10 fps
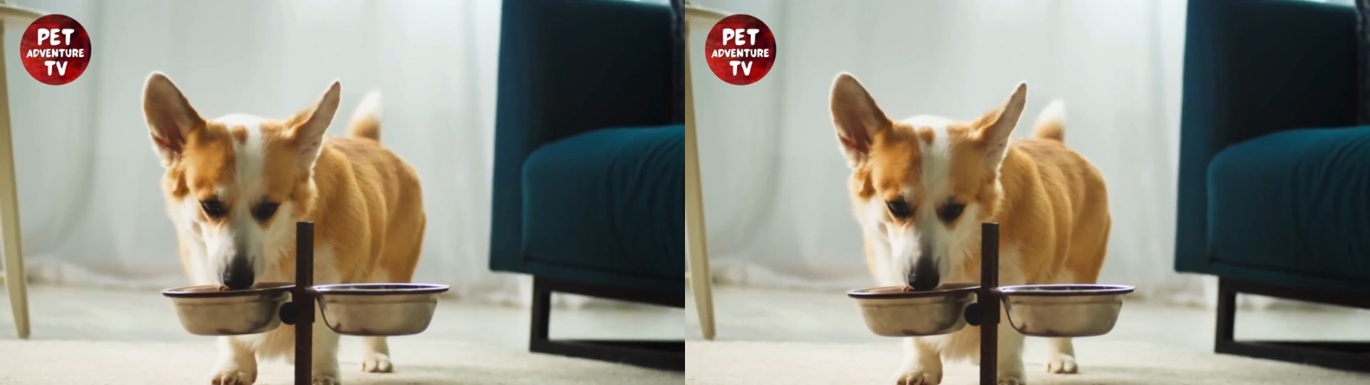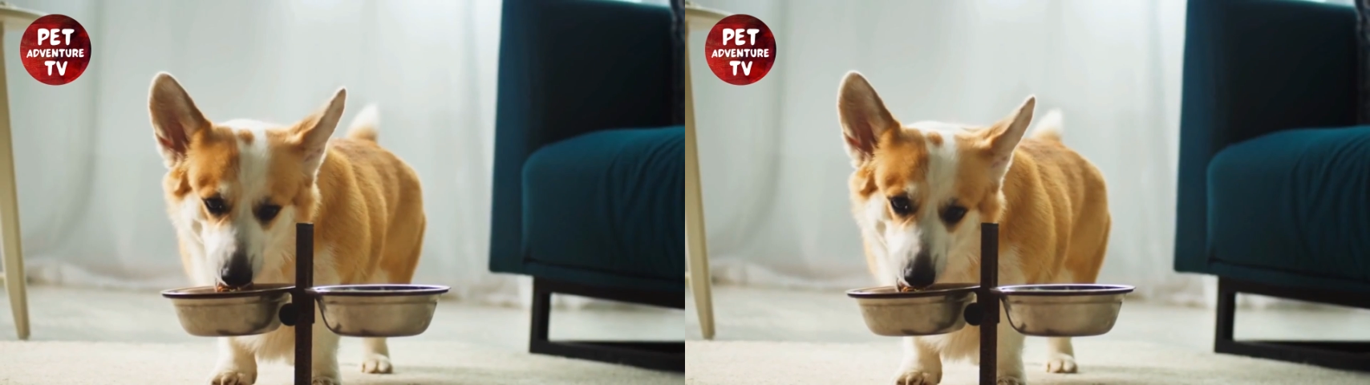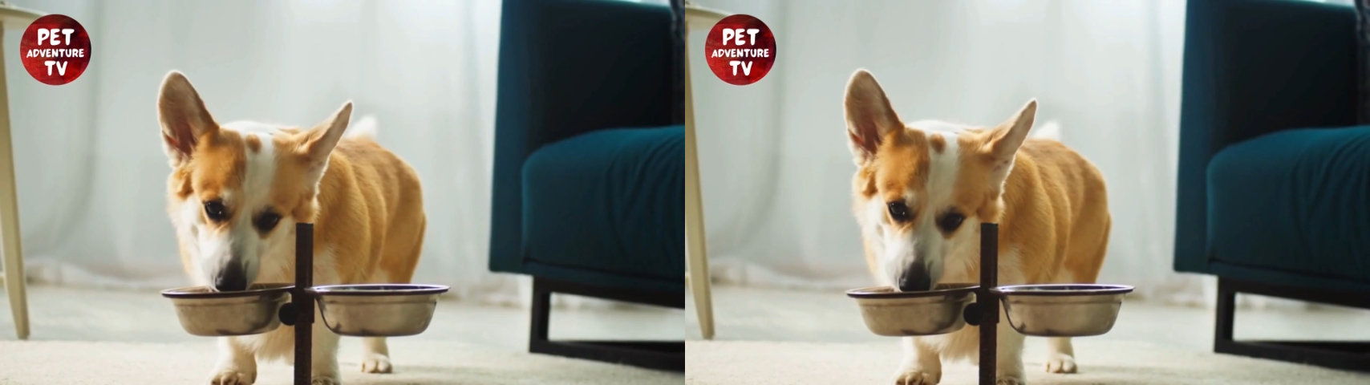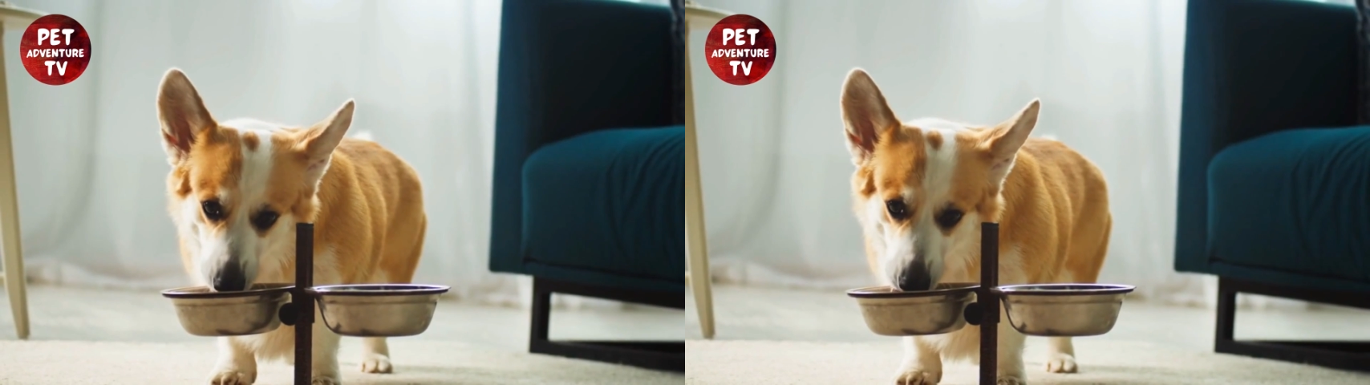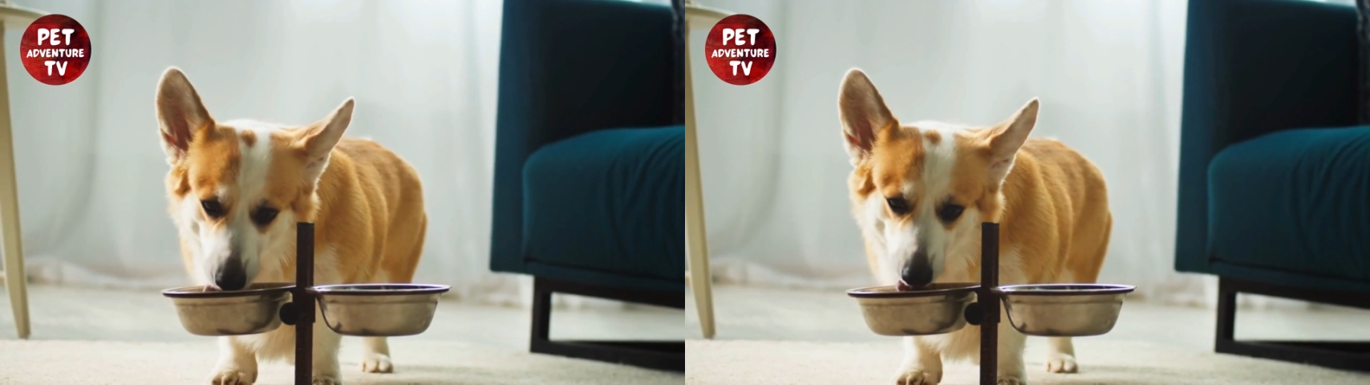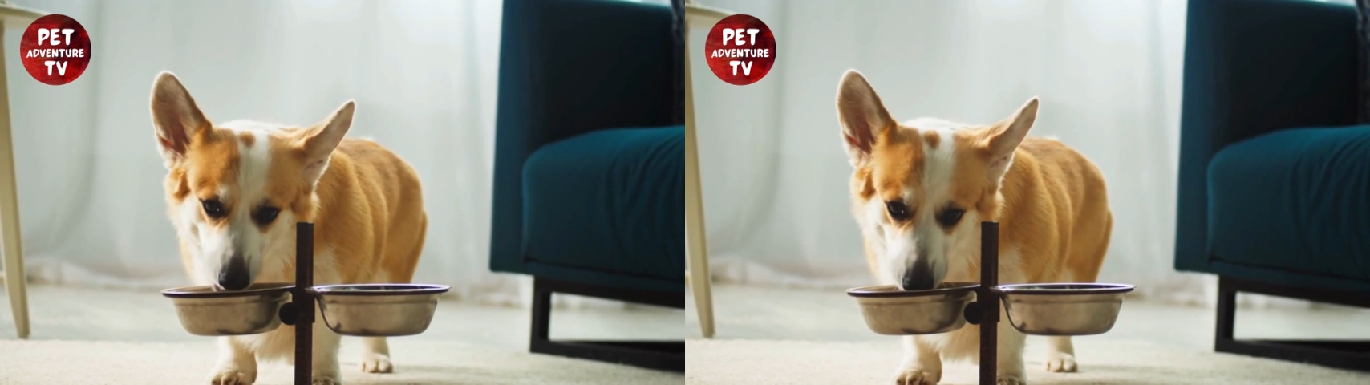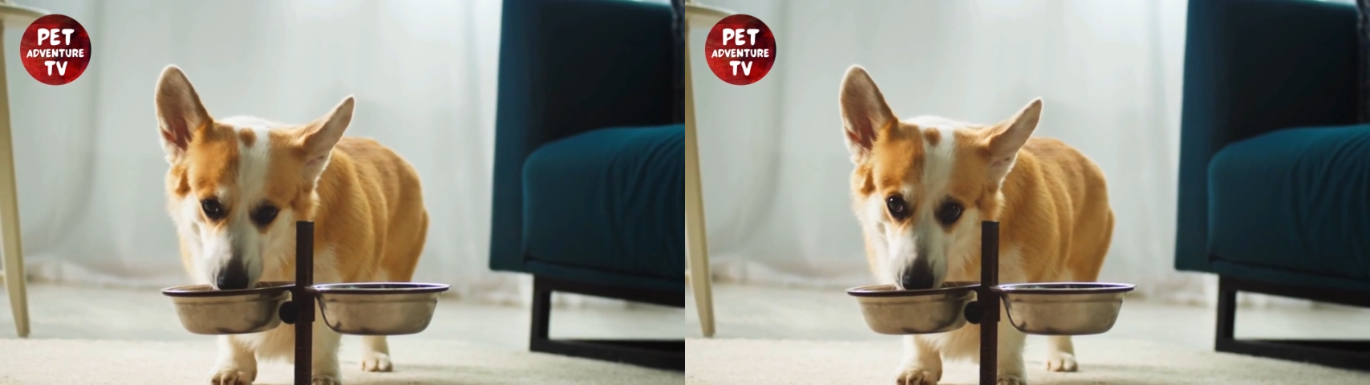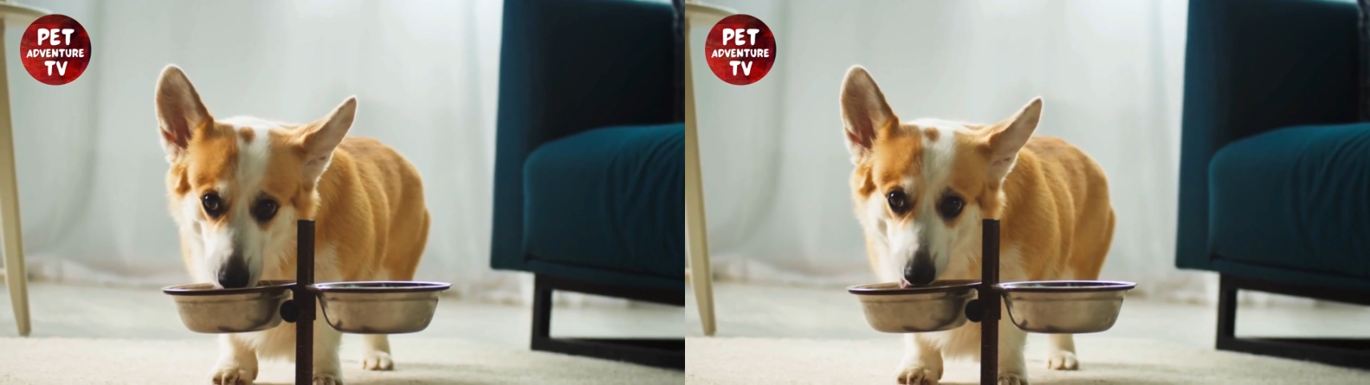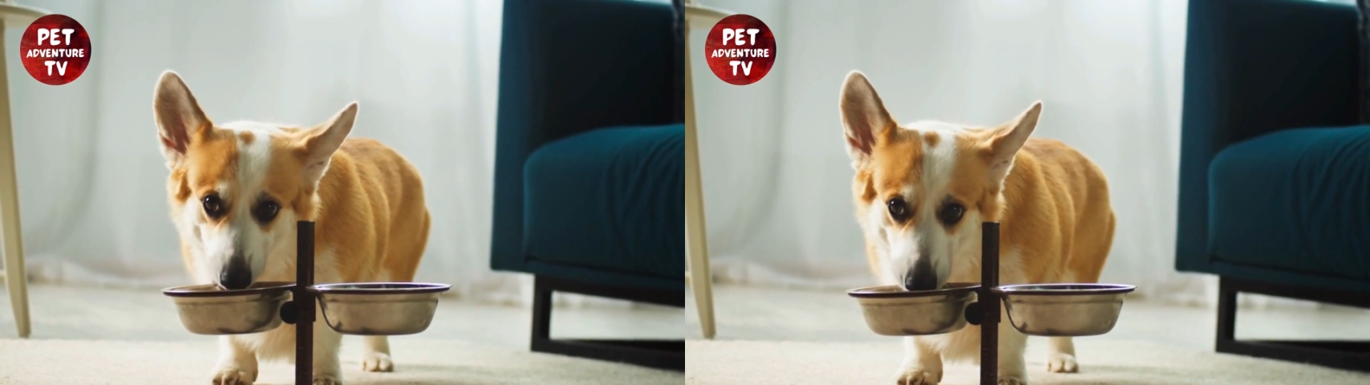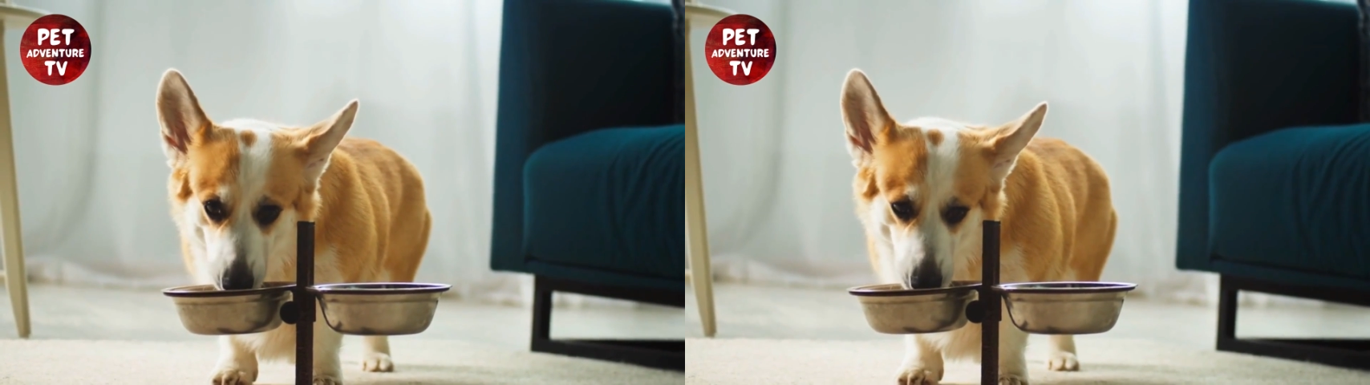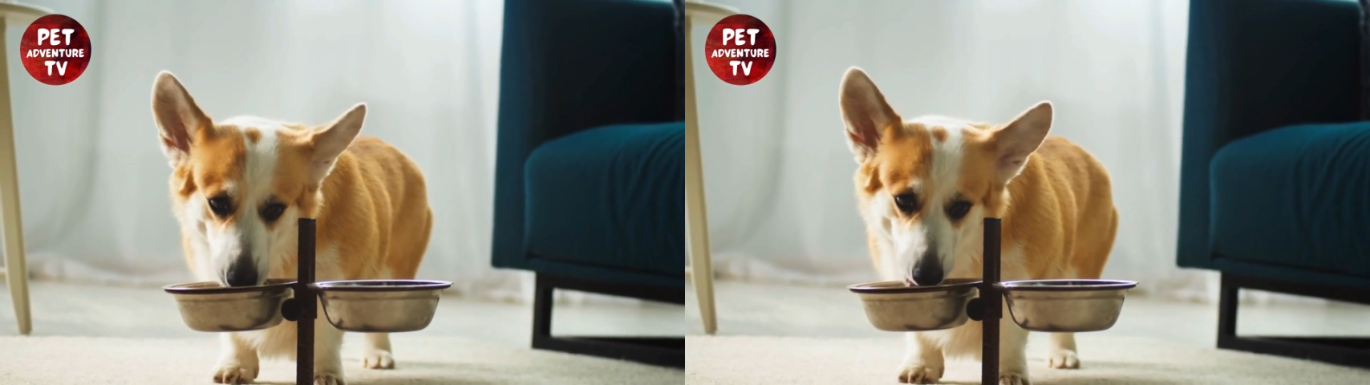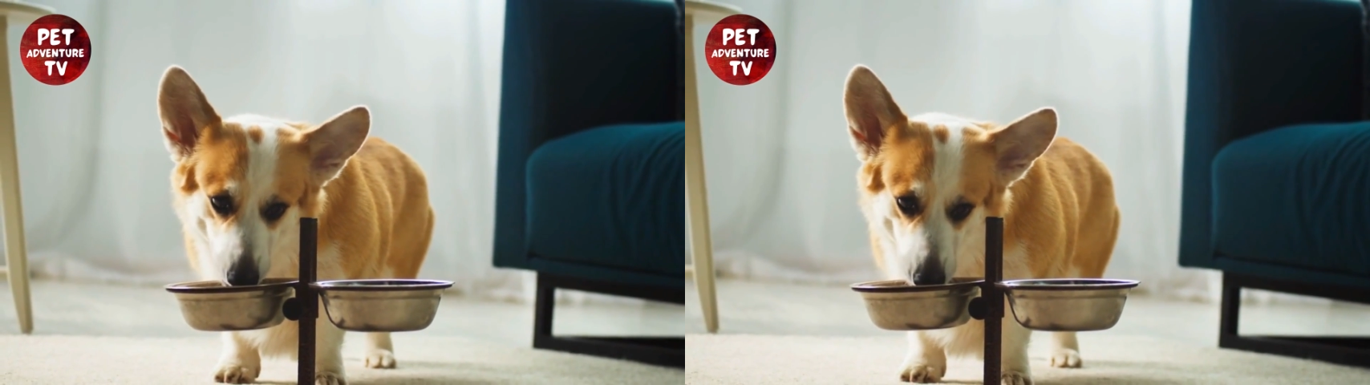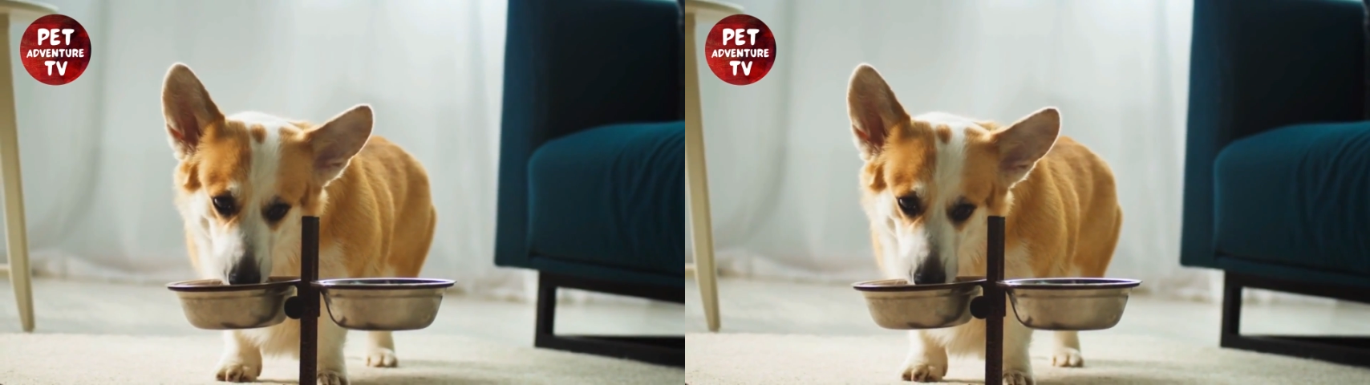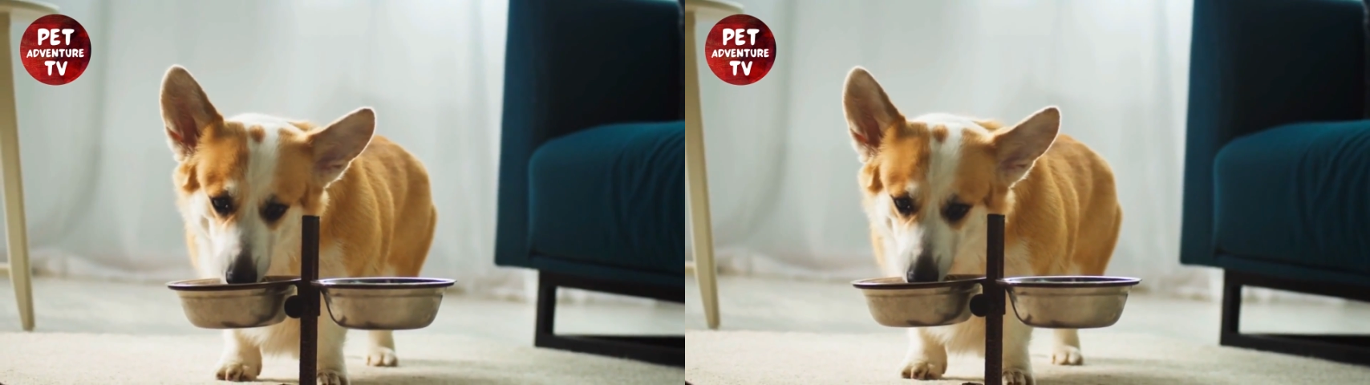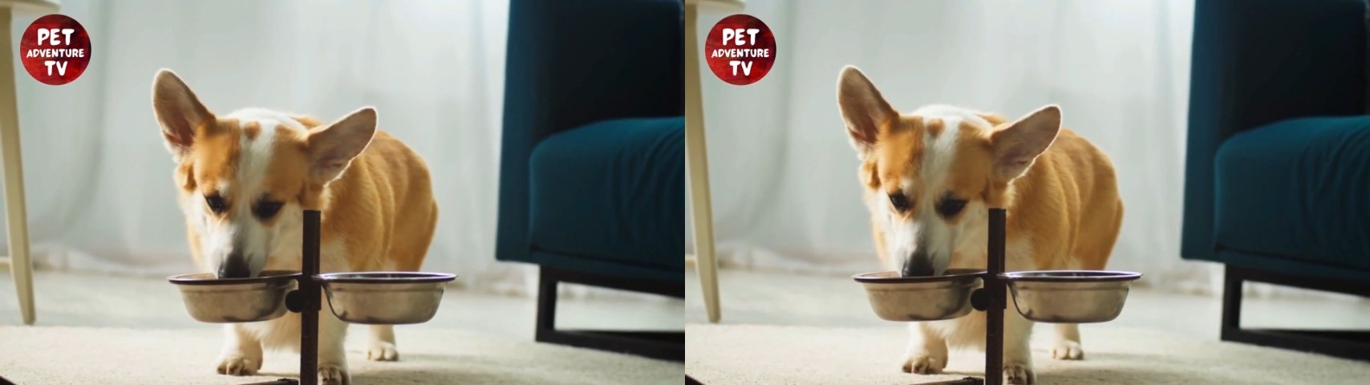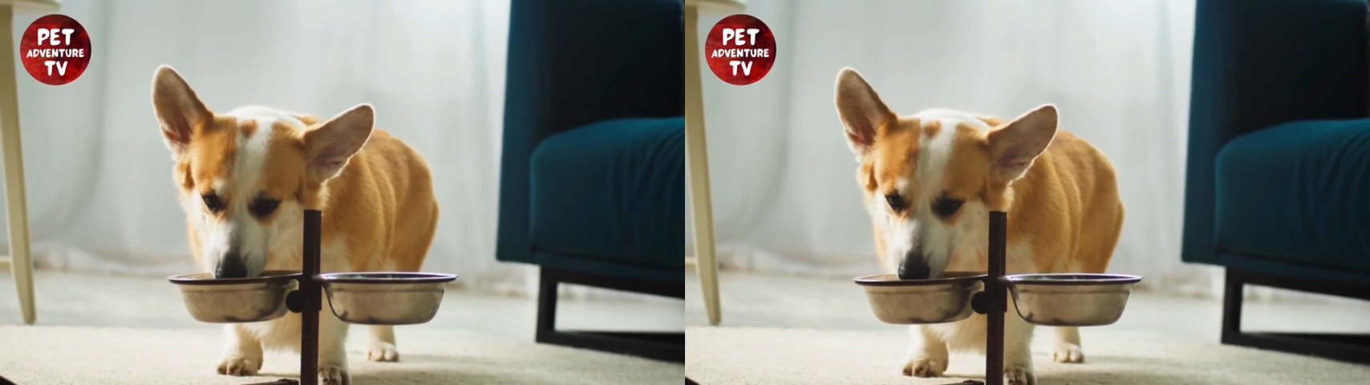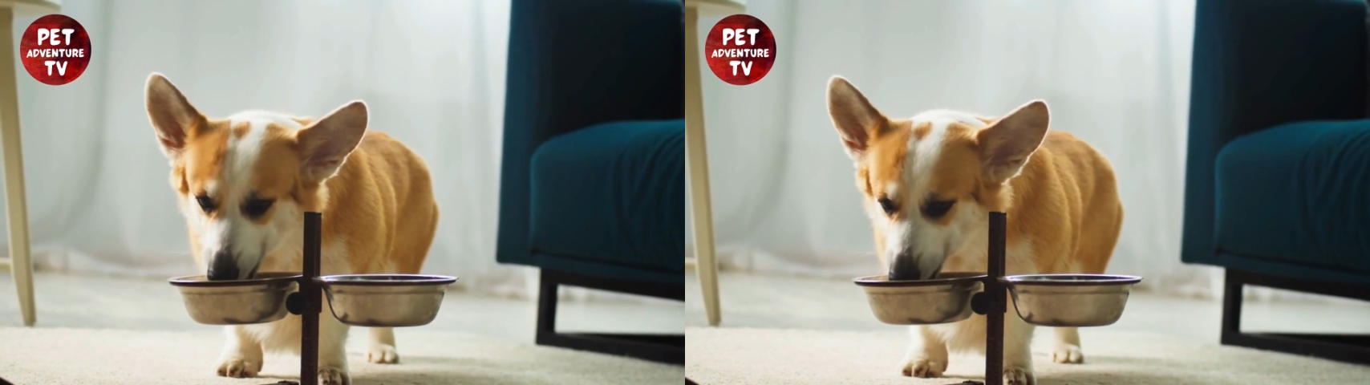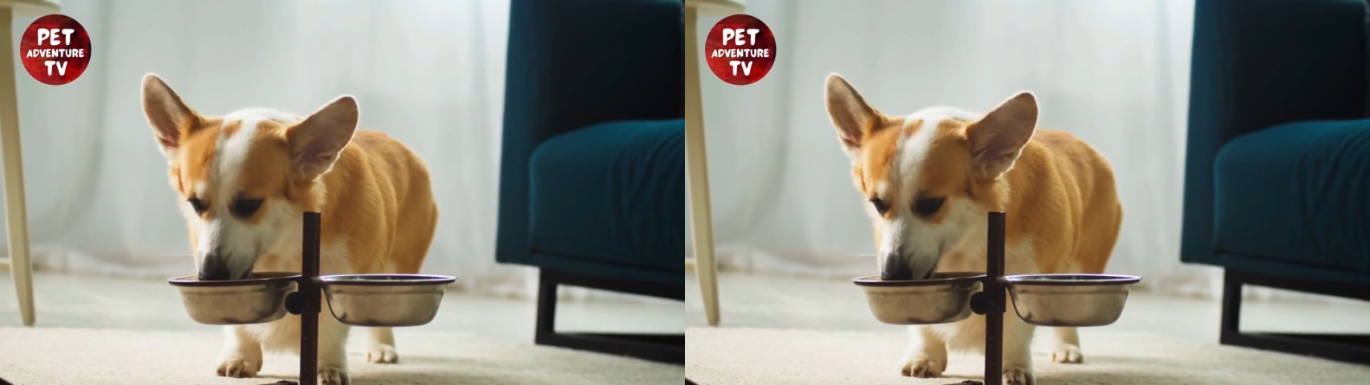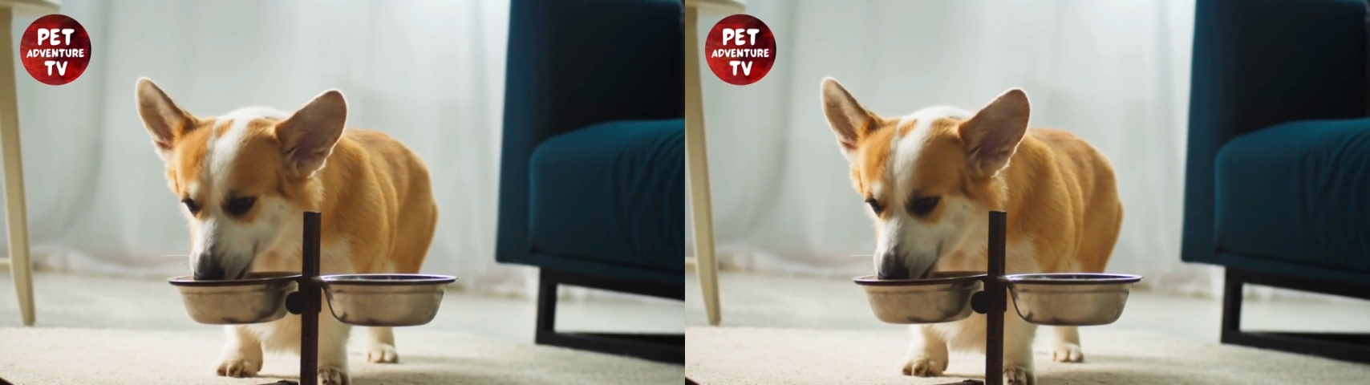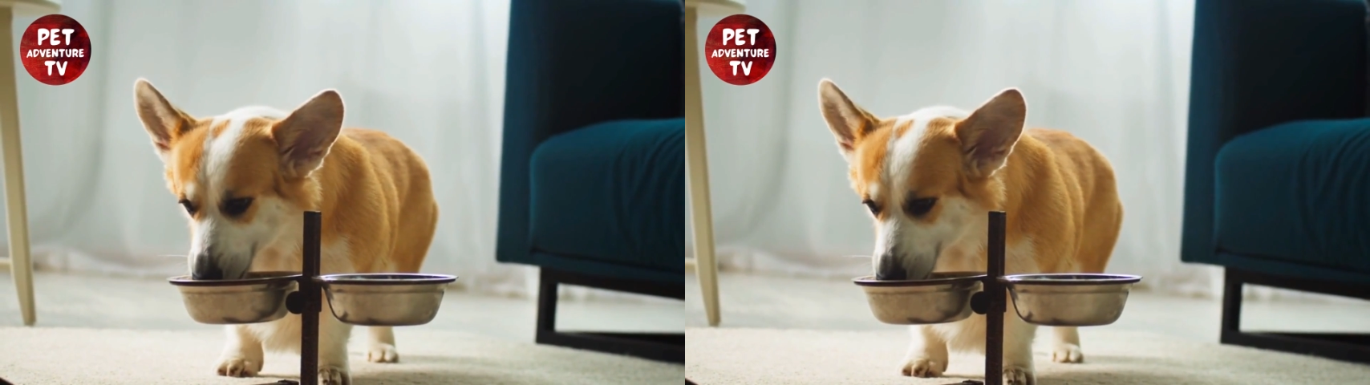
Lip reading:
Nobody's mouth can be seen.